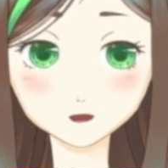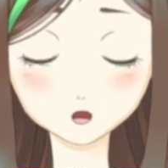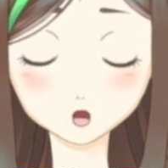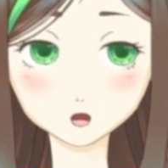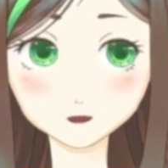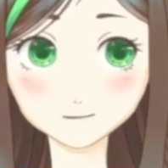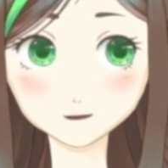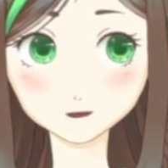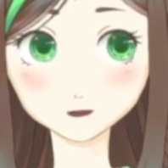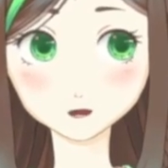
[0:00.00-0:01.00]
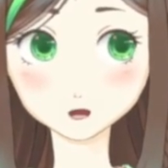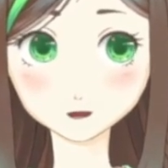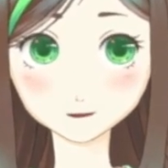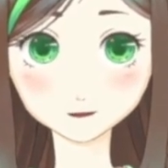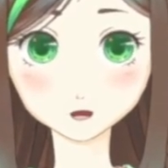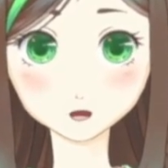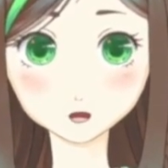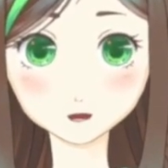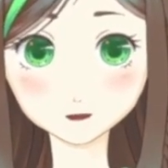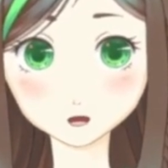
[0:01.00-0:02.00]
If you look closely, you
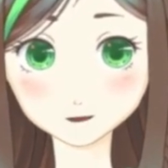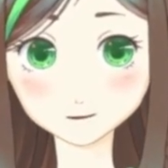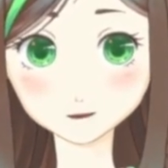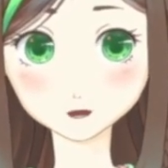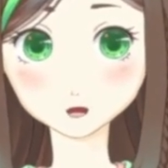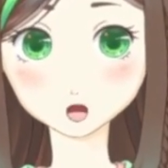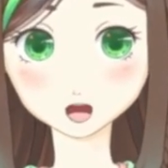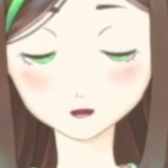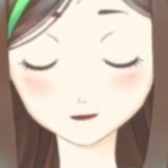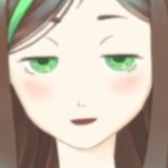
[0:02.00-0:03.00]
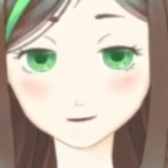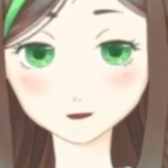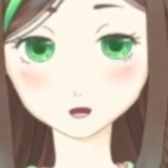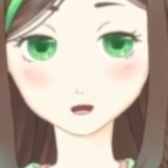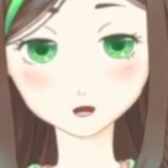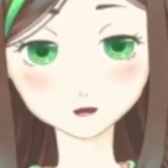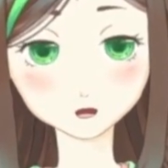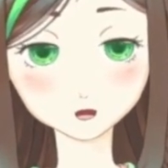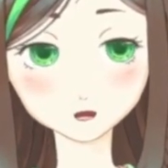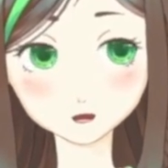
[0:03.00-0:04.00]
can see that they're not super
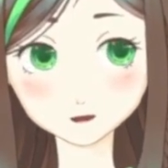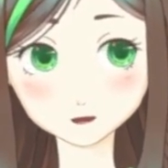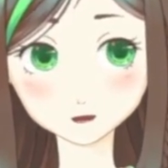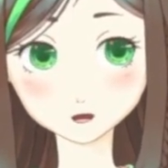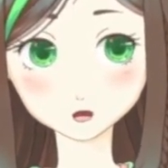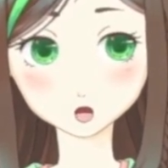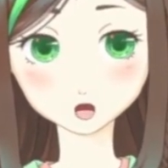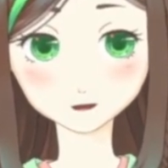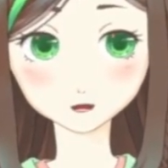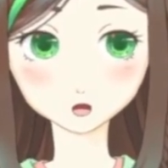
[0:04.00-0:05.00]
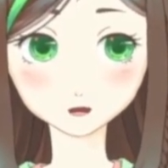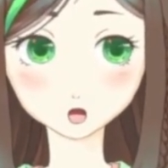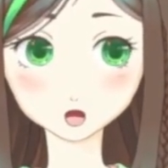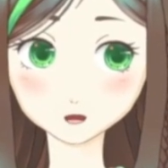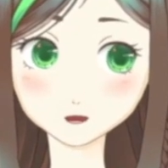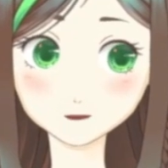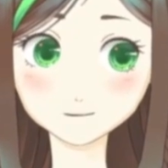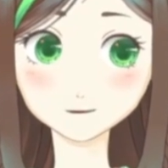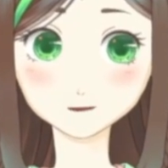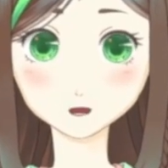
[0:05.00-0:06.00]
polished. For other art I did in the
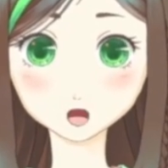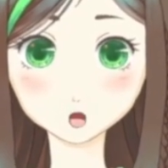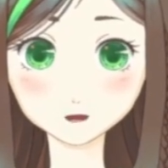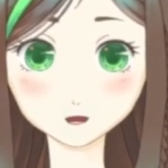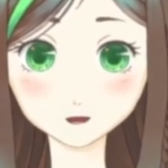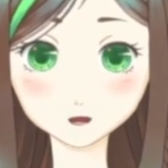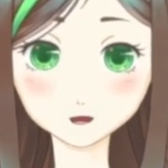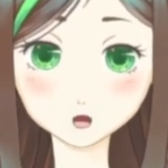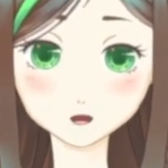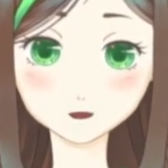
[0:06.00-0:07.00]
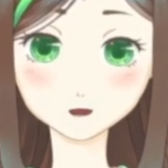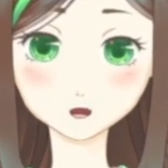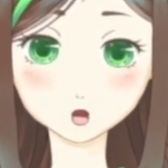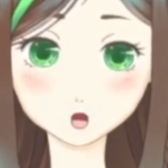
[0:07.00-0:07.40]
past, I would spend a lot more time